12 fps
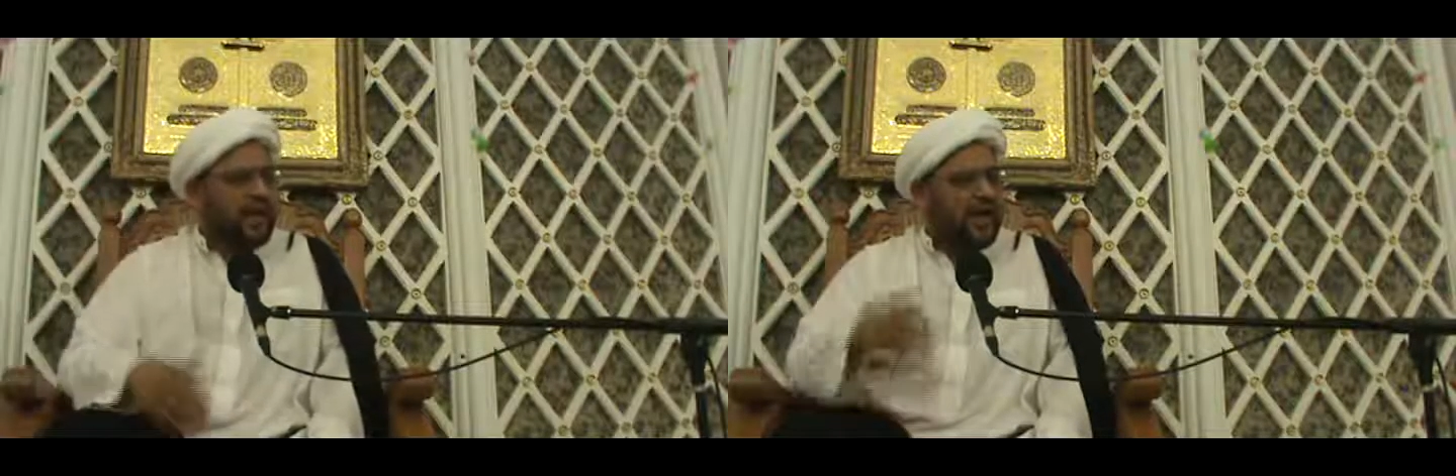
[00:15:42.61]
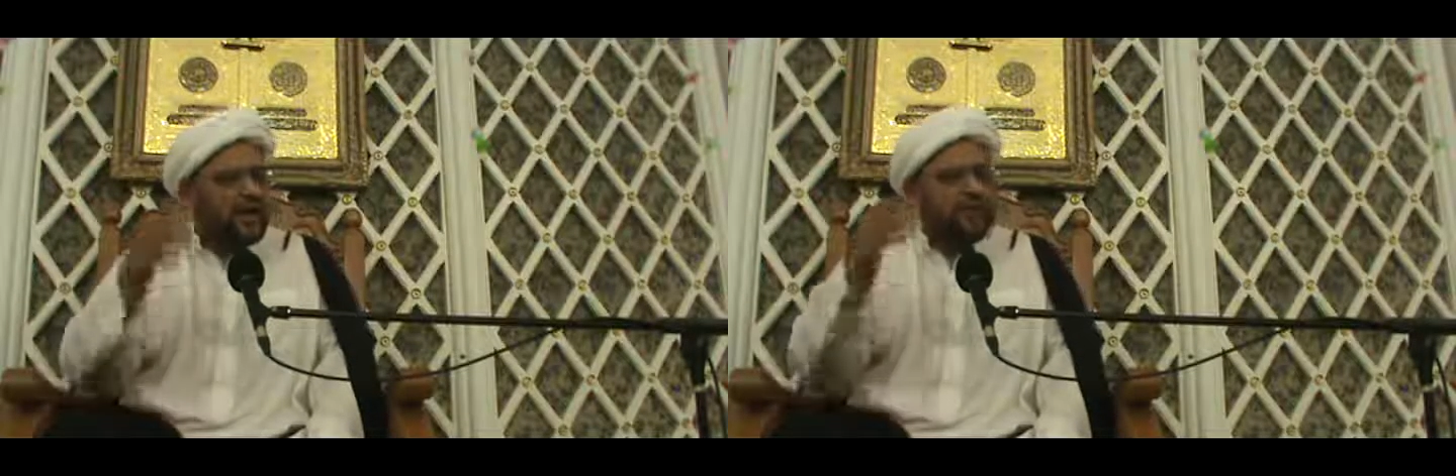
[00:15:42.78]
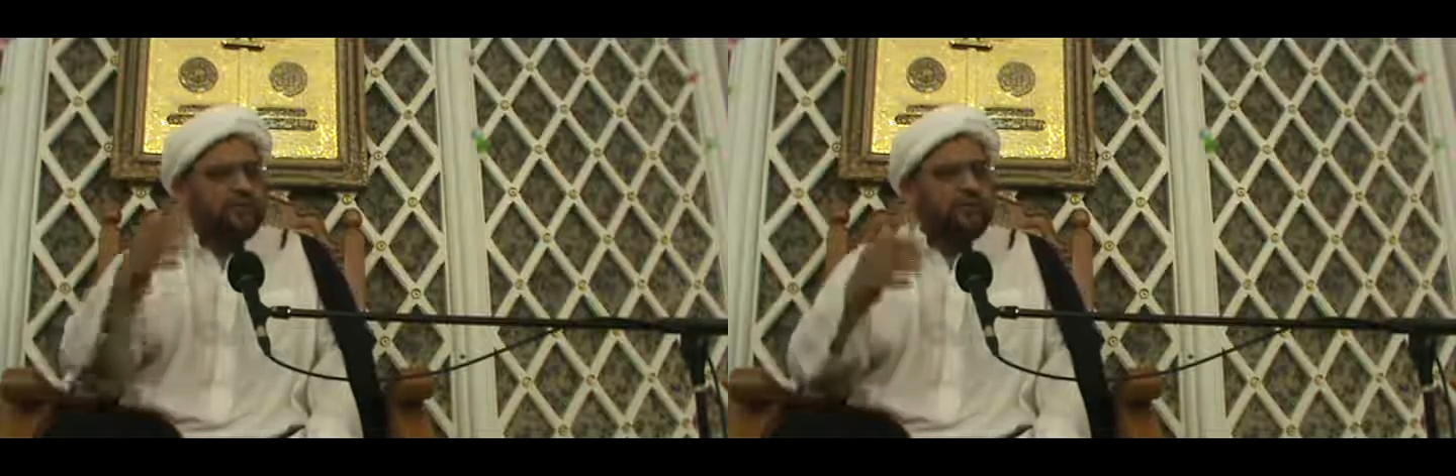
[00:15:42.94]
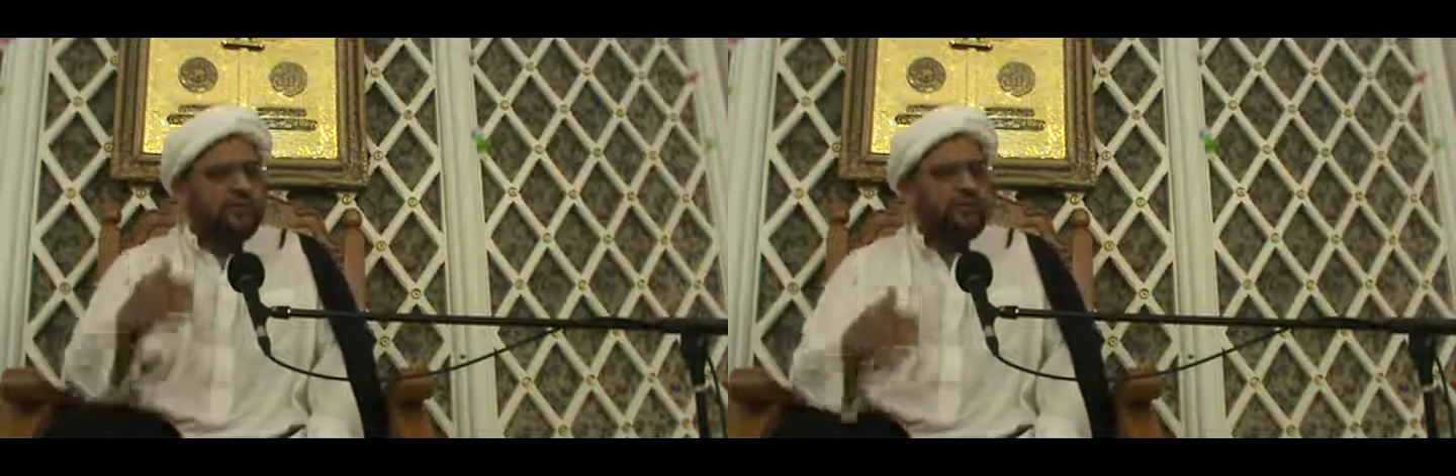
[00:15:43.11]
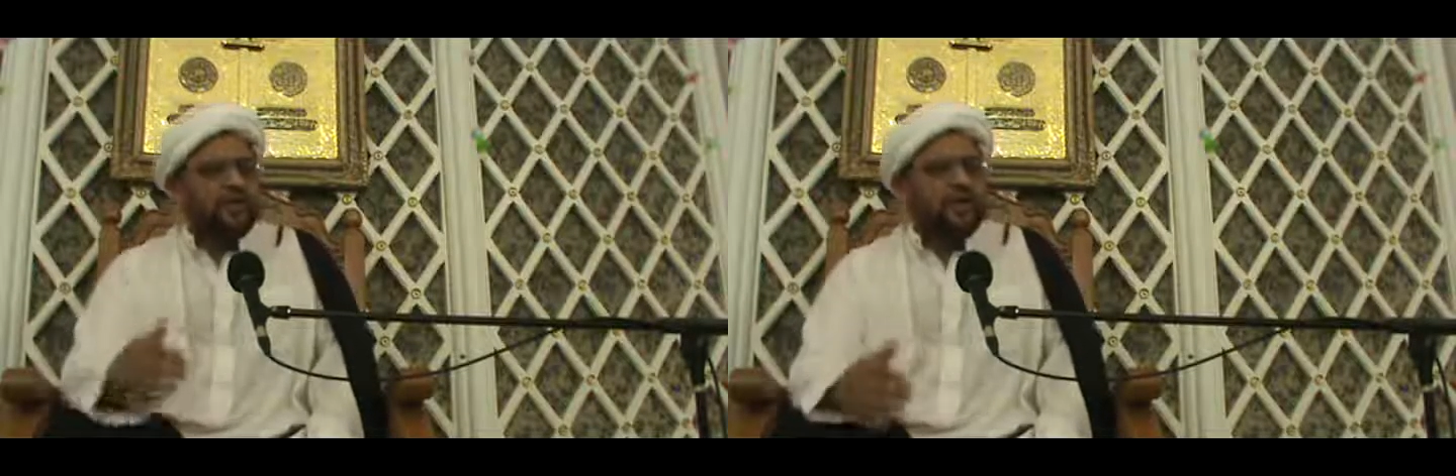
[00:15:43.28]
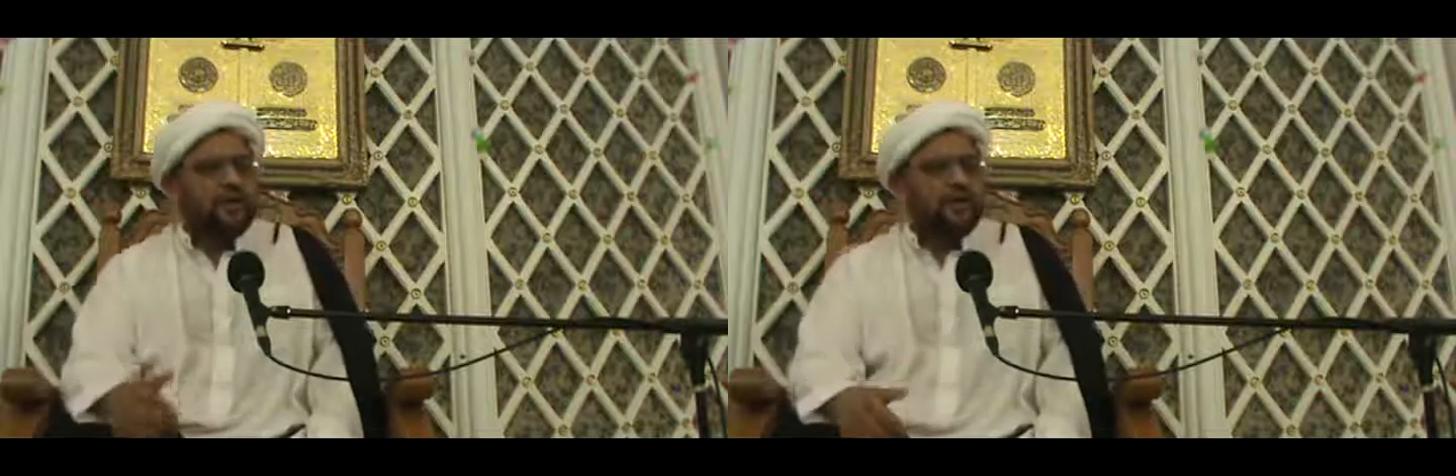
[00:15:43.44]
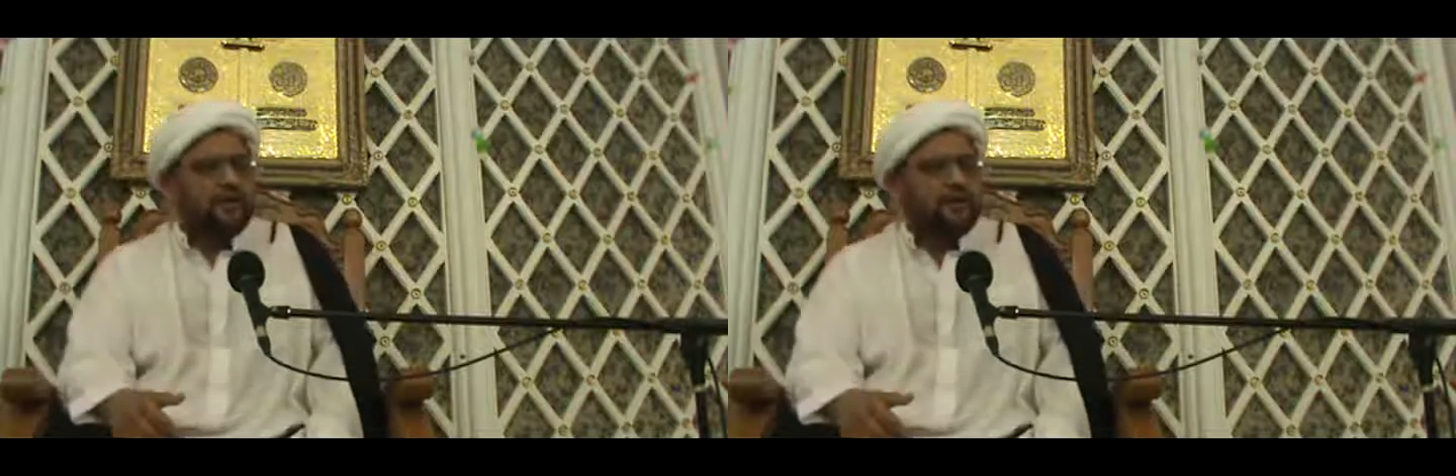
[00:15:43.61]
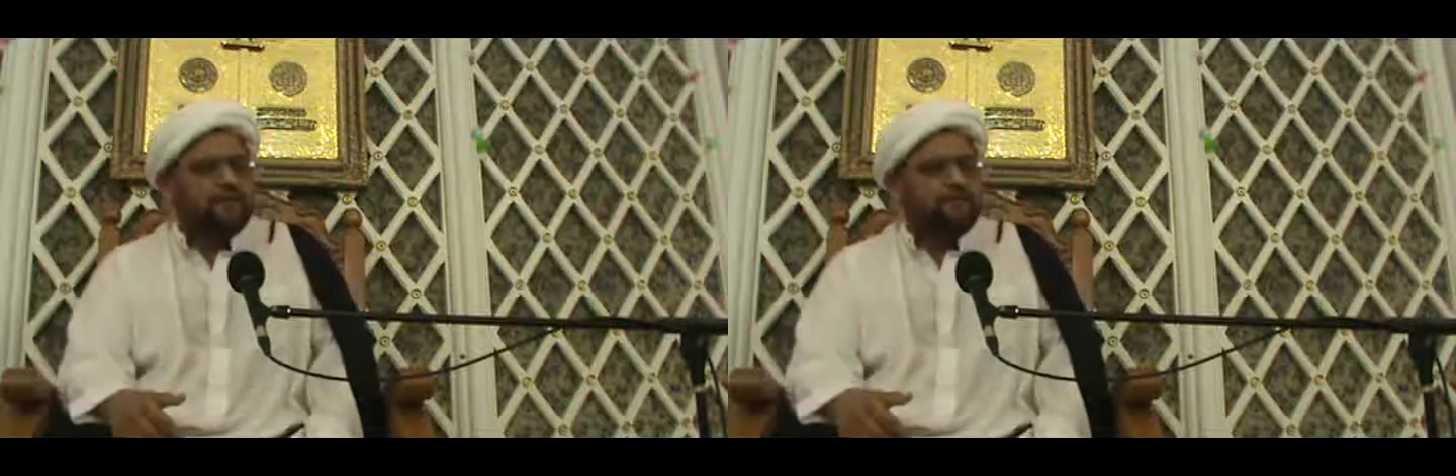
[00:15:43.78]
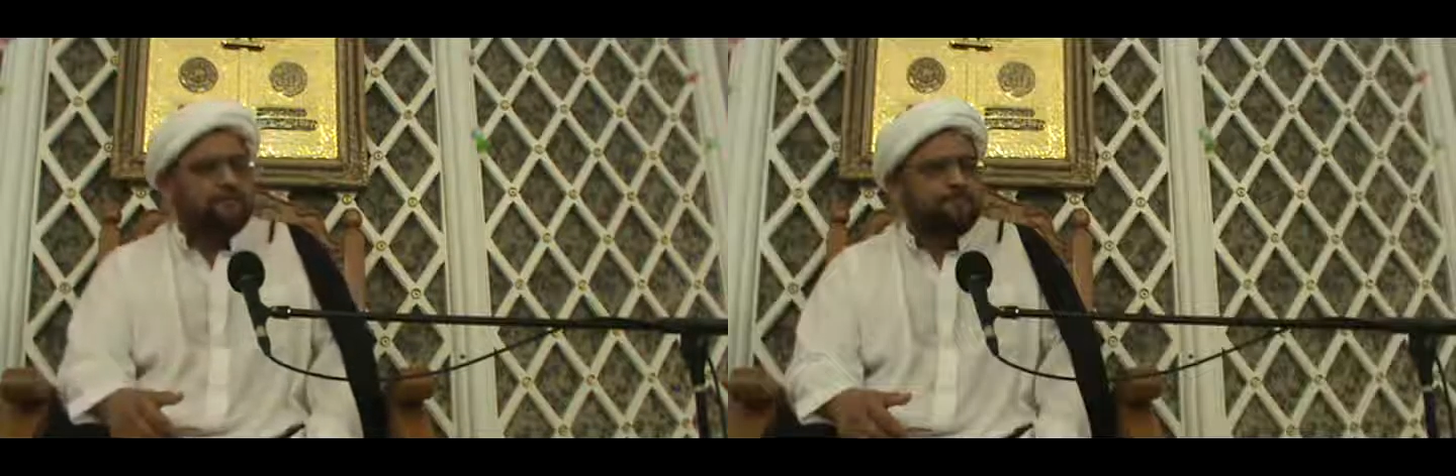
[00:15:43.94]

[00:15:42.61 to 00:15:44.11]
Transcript: had everyone together,